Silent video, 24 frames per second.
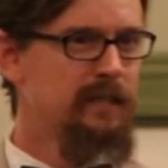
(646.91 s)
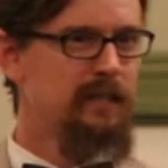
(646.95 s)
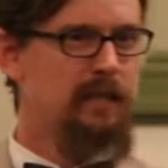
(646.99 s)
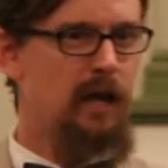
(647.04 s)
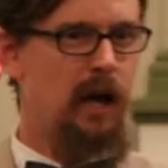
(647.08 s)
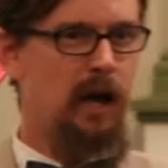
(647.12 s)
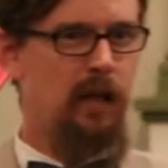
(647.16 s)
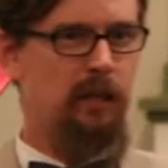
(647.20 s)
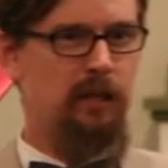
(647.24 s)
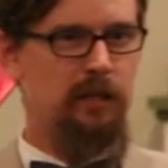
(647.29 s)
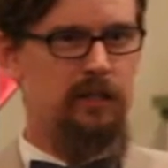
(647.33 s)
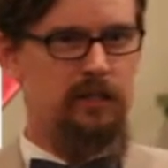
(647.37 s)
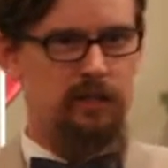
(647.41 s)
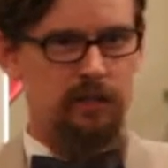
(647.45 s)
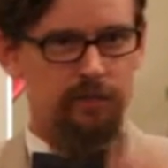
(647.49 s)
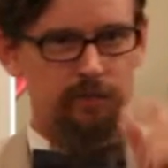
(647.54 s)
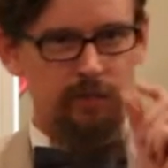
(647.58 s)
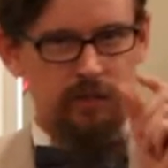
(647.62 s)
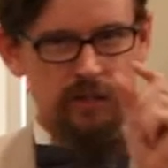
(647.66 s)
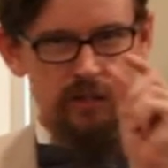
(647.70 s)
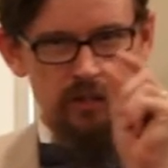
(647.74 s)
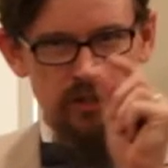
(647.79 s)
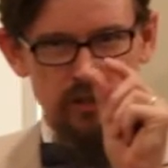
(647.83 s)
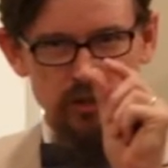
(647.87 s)
knowledge
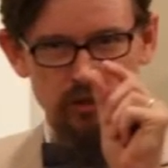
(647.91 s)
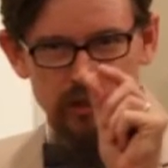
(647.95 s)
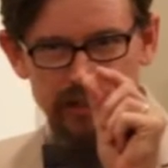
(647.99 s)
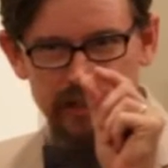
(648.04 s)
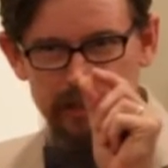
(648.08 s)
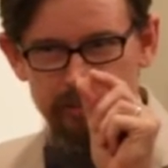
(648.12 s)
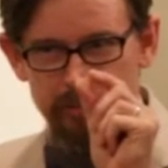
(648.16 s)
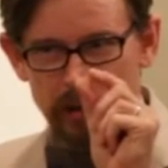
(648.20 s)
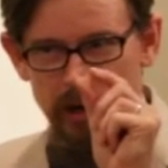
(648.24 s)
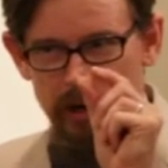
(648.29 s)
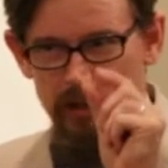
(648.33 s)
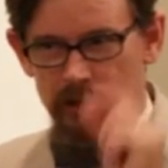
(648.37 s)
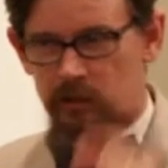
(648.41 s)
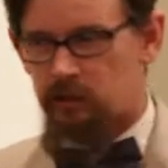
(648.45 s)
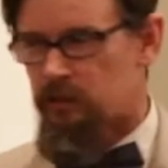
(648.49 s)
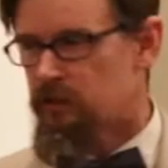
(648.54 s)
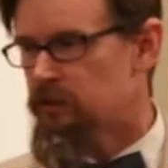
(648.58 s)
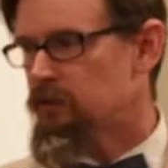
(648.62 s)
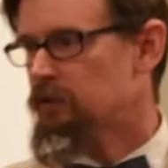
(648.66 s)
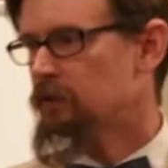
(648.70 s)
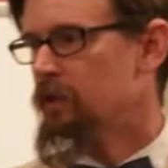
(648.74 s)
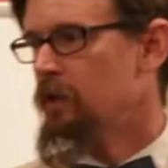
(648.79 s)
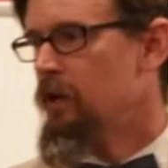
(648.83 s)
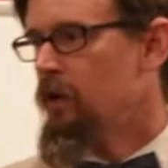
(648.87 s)
of discrete
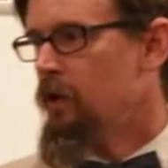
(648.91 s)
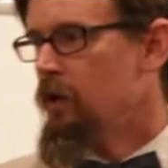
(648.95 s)
parts